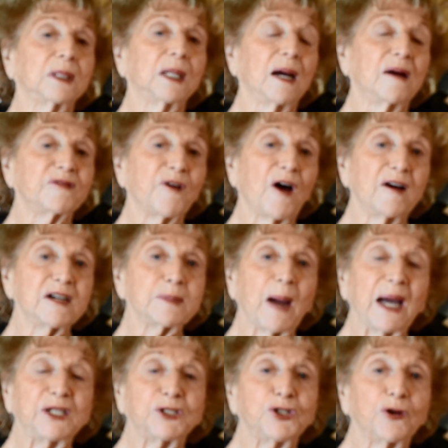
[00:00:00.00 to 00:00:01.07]
as far as
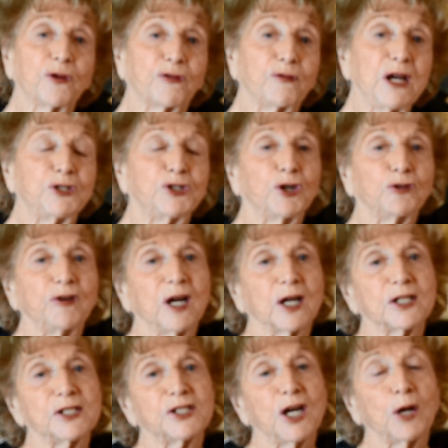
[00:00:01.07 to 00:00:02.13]
my 3 children are
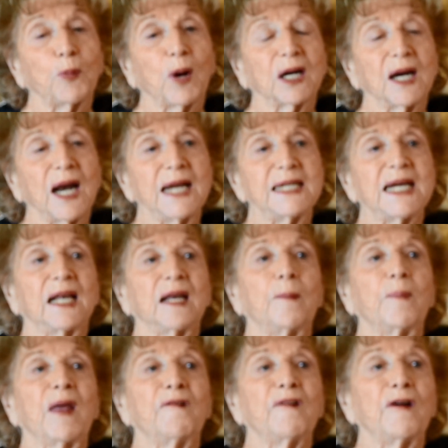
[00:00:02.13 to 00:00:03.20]
concerned, what can I tell them?
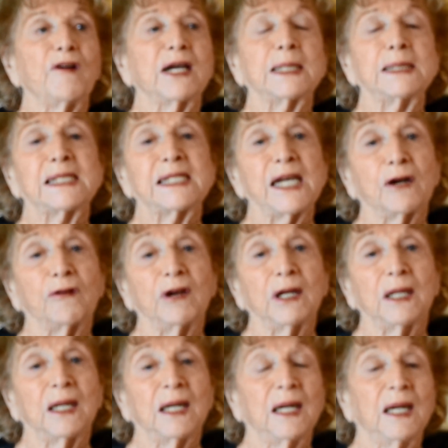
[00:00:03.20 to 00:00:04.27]
They're very considerate.
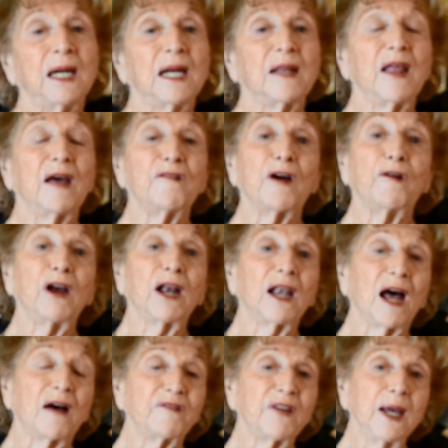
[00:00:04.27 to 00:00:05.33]
They're very
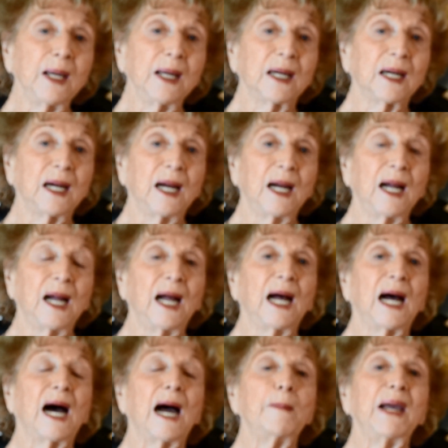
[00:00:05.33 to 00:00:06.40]
loving.
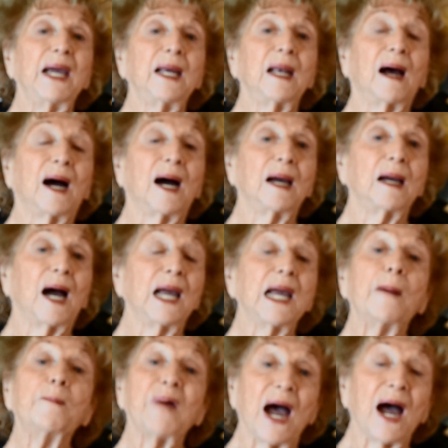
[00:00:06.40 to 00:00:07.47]
I mean, I
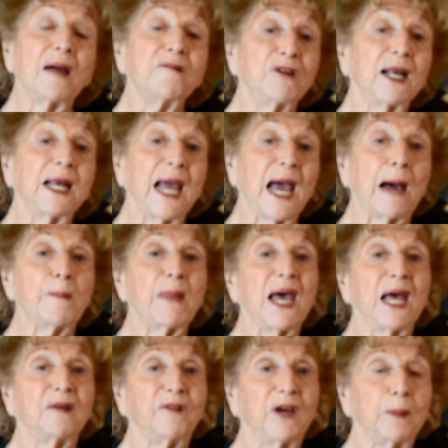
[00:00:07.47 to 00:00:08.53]
really am
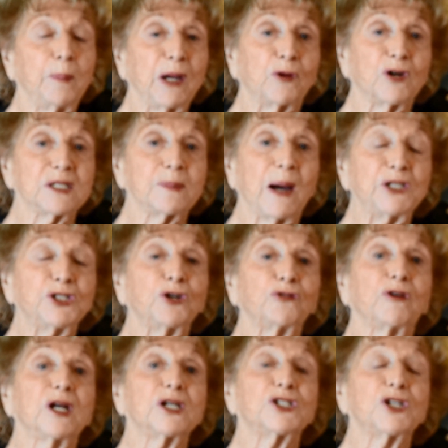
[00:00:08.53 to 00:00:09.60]
envied because my
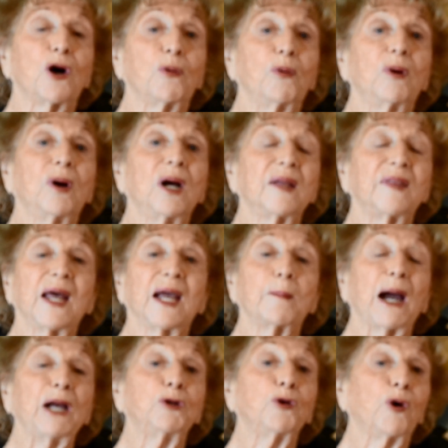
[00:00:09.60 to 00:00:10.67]
children are so thing.
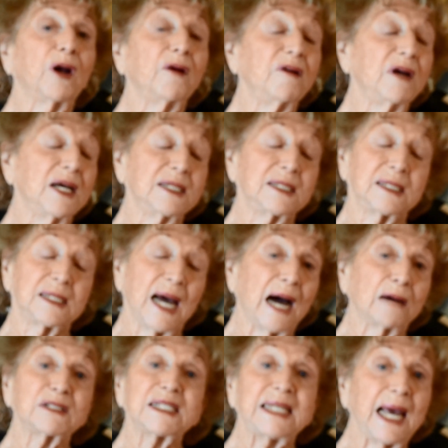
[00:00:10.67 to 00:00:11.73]
My daughter is
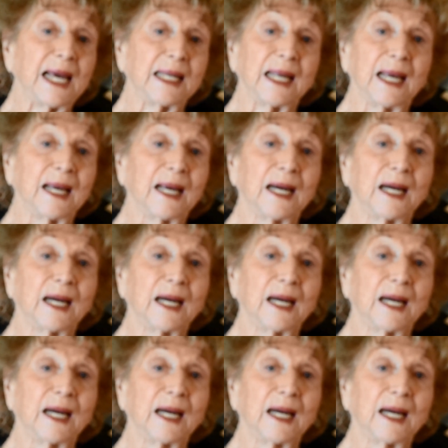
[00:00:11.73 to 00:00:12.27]
outstanding.